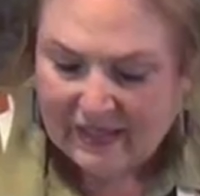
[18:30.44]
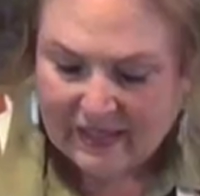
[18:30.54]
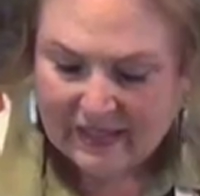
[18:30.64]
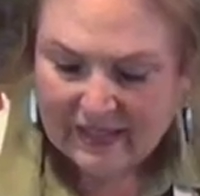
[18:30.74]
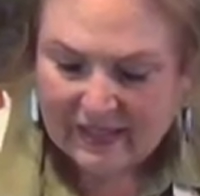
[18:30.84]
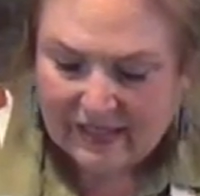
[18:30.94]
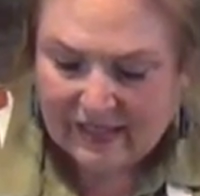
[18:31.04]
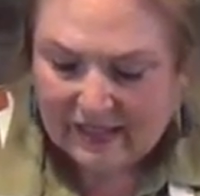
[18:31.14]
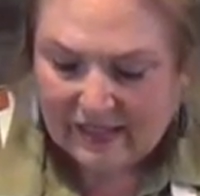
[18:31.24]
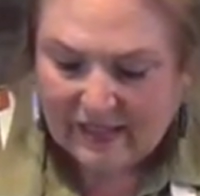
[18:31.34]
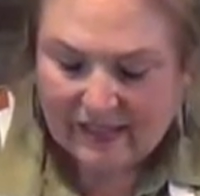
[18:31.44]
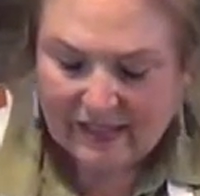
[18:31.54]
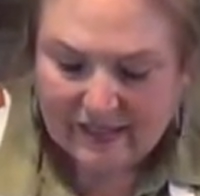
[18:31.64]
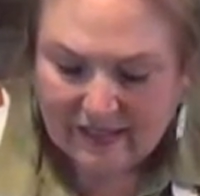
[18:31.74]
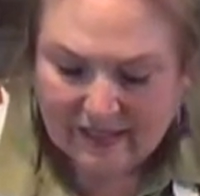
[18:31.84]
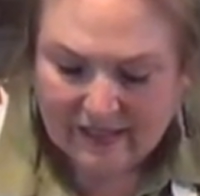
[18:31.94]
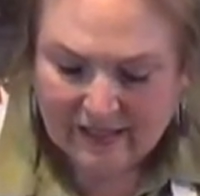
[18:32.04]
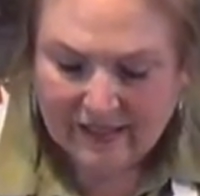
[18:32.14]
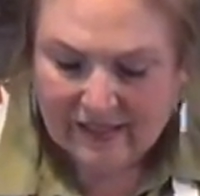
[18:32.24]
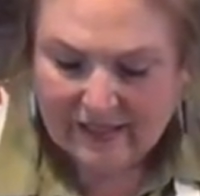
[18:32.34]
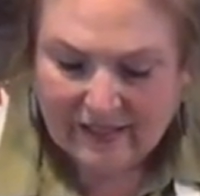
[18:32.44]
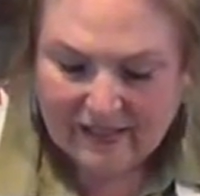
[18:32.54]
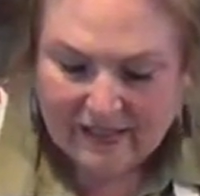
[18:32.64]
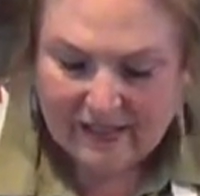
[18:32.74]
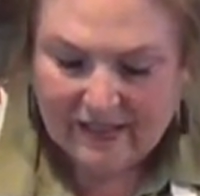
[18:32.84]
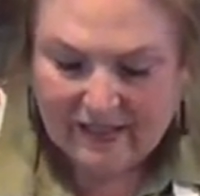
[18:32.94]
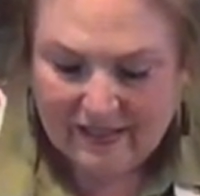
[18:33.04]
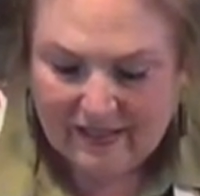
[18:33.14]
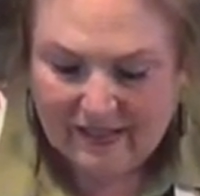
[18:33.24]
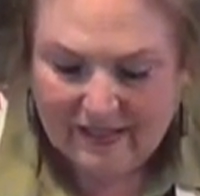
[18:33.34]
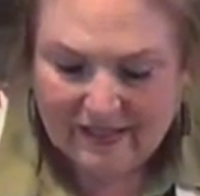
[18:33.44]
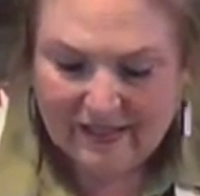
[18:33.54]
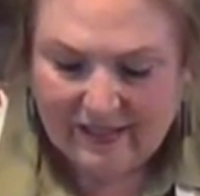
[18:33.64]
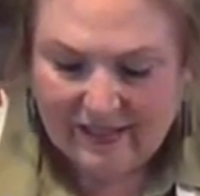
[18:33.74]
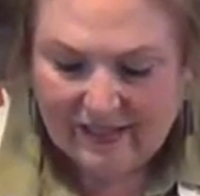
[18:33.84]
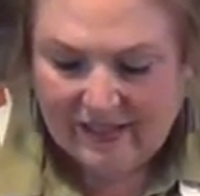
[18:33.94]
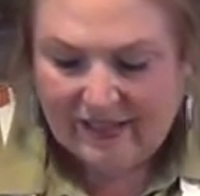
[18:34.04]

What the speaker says: Nobody speaks.